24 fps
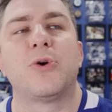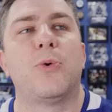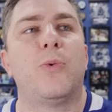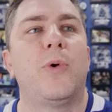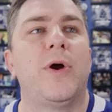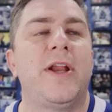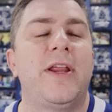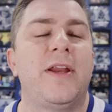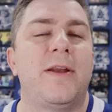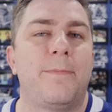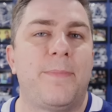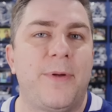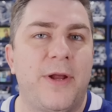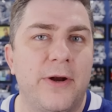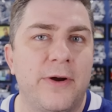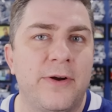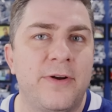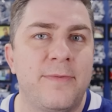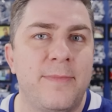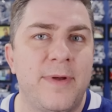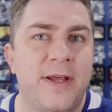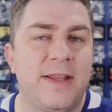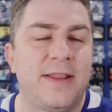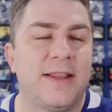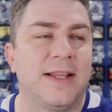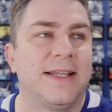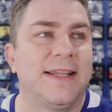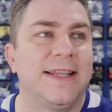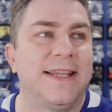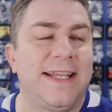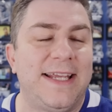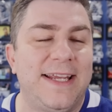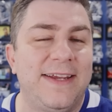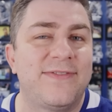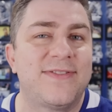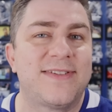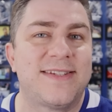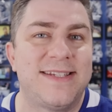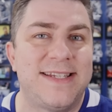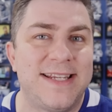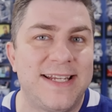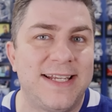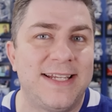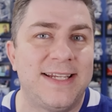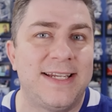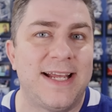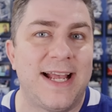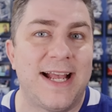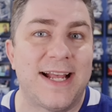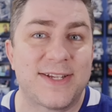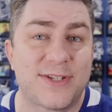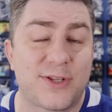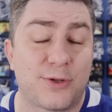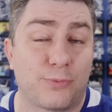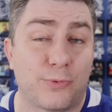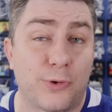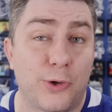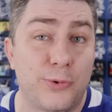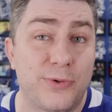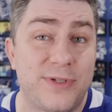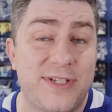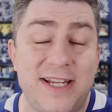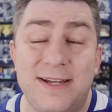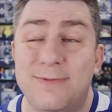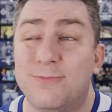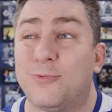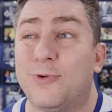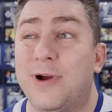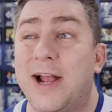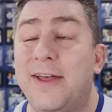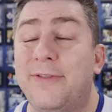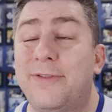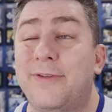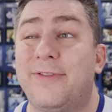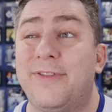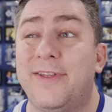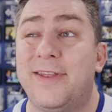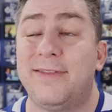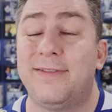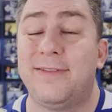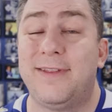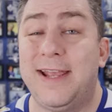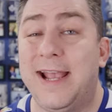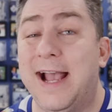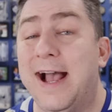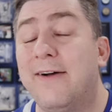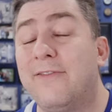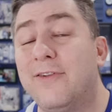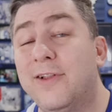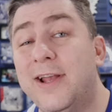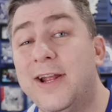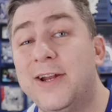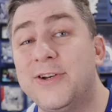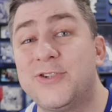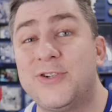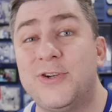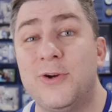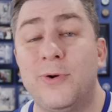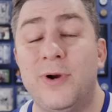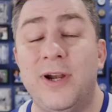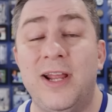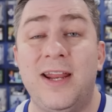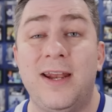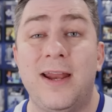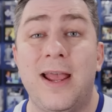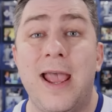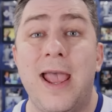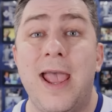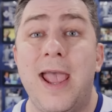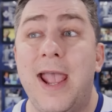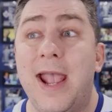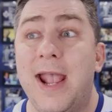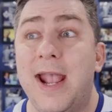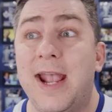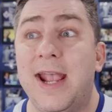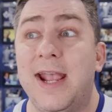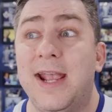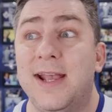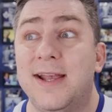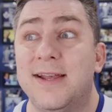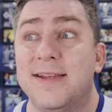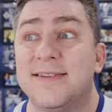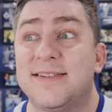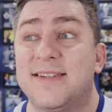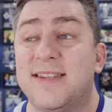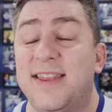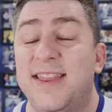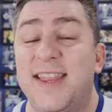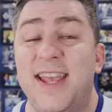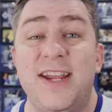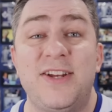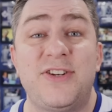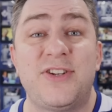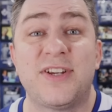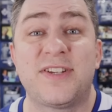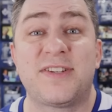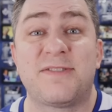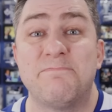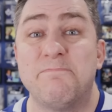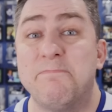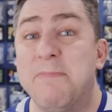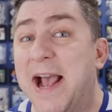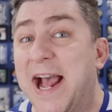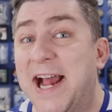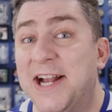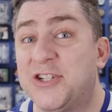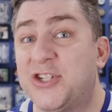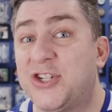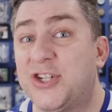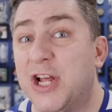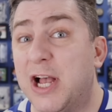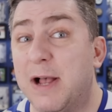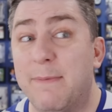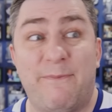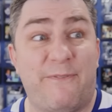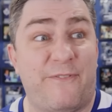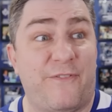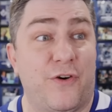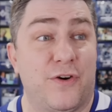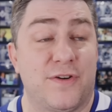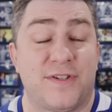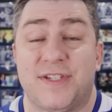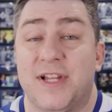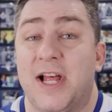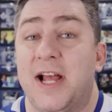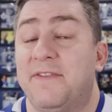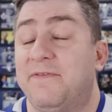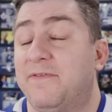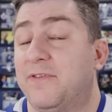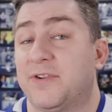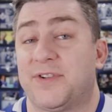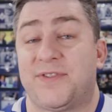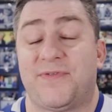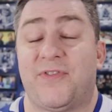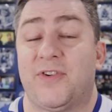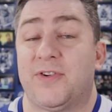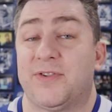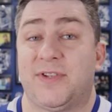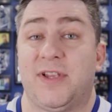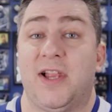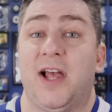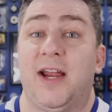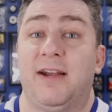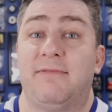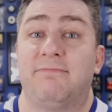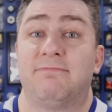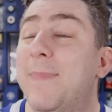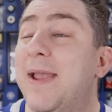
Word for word: So what it appeared to me the Leafs did as the road team rather than the Avalanche doing it is they just matched up first line versus first line.